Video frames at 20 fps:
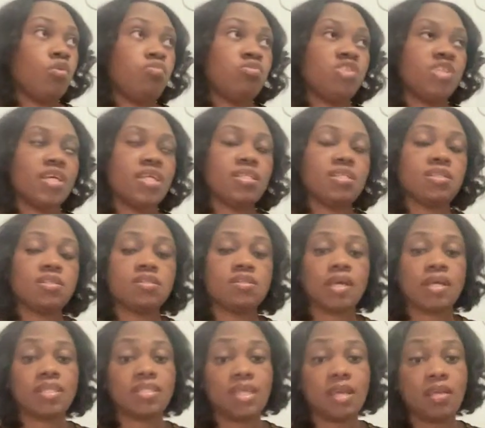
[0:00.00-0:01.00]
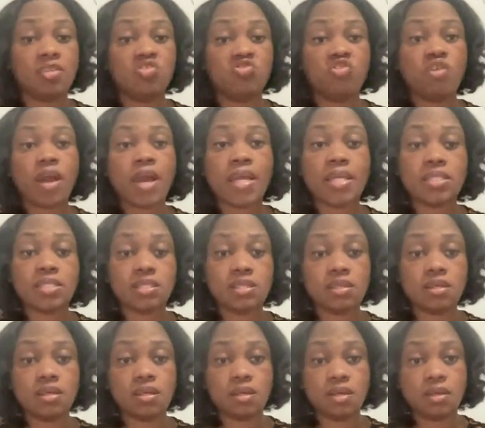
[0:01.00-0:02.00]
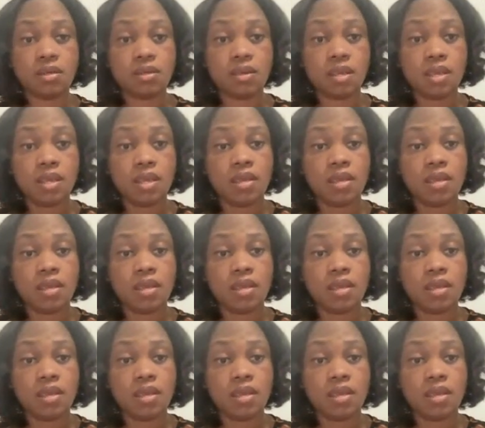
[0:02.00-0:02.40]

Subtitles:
Just like I said, try to